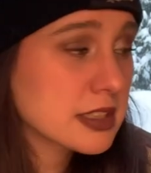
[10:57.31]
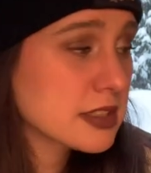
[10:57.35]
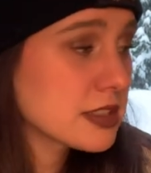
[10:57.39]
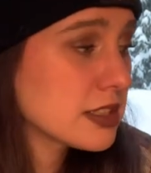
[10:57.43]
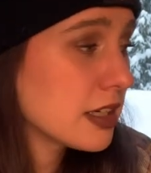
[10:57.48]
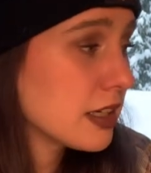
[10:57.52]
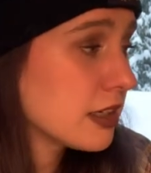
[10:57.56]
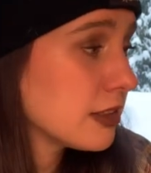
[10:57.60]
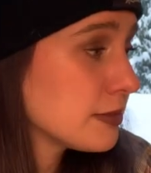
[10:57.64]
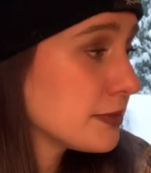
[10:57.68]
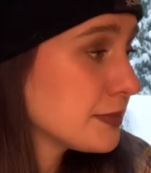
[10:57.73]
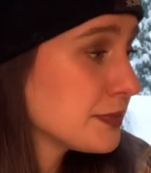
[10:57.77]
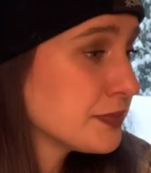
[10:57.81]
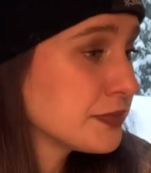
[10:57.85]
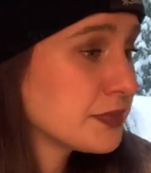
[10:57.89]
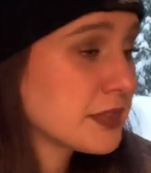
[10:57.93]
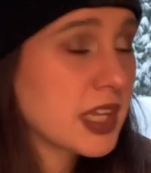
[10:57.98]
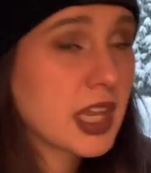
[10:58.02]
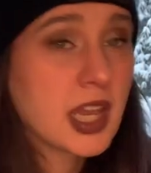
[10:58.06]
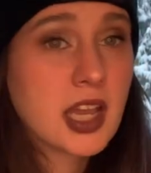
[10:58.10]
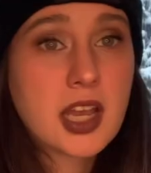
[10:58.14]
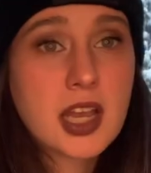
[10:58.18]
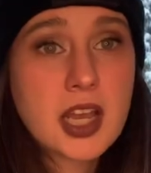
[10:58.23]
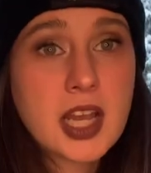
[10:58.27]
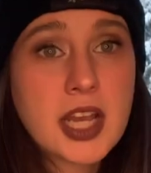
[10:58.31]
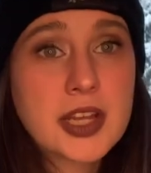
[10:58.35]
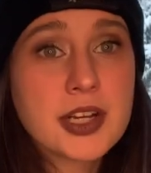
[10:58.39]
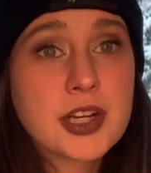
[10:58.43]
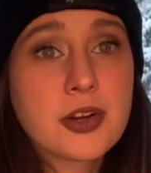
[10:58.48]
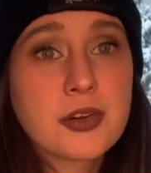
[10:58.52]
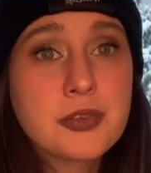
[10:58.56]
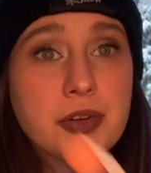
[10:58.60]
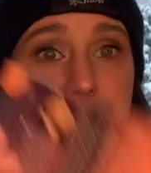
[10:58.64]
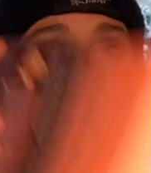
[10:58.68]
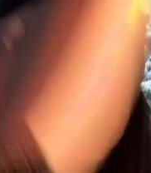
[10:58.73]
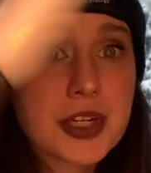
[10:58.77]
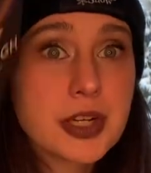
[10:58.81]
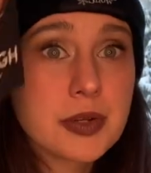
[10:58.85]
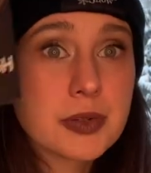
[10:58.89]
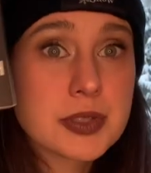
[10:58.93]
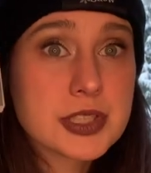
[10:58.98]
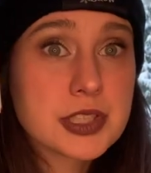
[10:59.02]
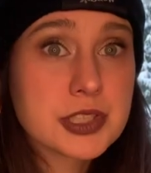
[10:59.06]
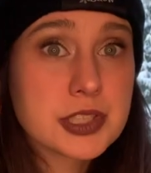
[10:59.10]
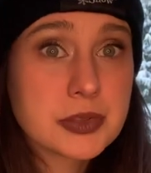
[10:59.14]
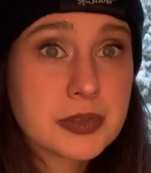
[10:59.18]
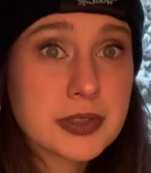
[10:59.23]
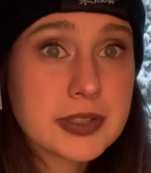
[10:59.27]
So I don't really know what
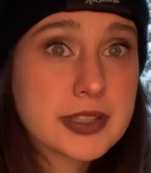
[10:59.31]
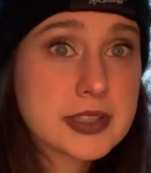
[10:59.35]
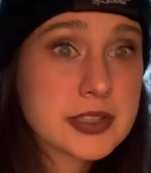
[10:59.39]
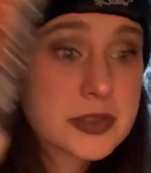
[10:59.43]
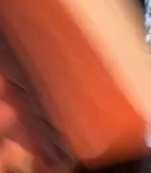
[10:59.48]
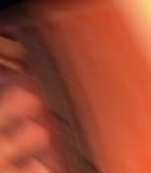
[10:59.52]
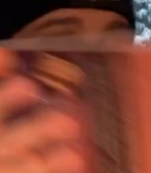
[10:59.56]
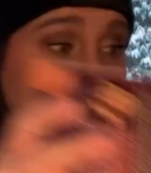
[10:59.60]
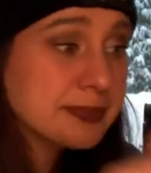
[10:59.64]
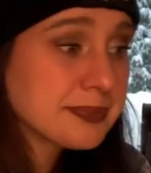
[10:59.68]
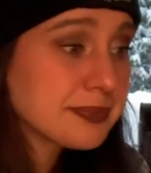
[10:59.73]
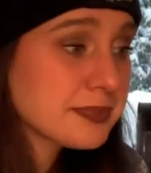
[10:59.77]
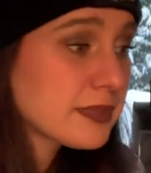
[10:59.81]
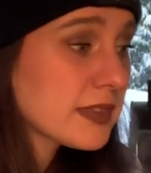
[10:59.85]
to do with this one.